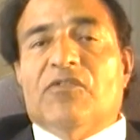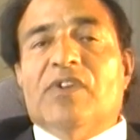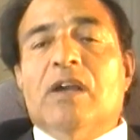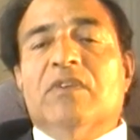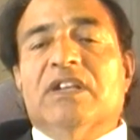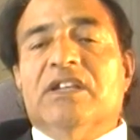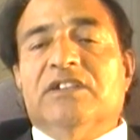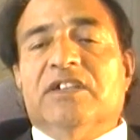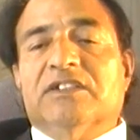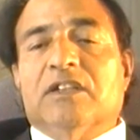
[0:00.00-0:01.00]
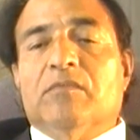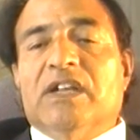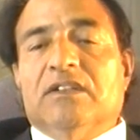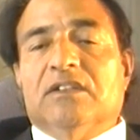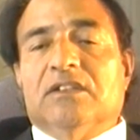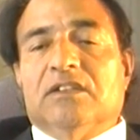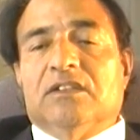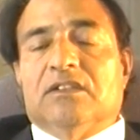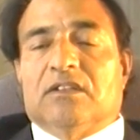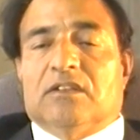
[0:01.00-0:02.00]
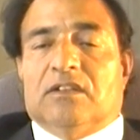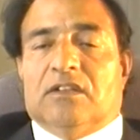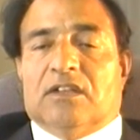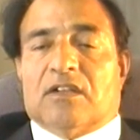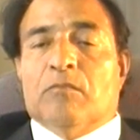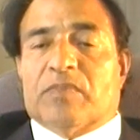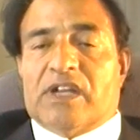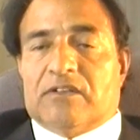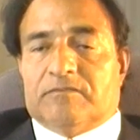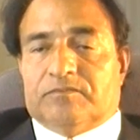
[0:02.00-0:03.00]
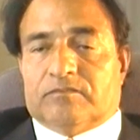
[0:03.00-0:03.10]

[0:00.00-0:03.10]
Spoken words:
vehemently rejected my complaint.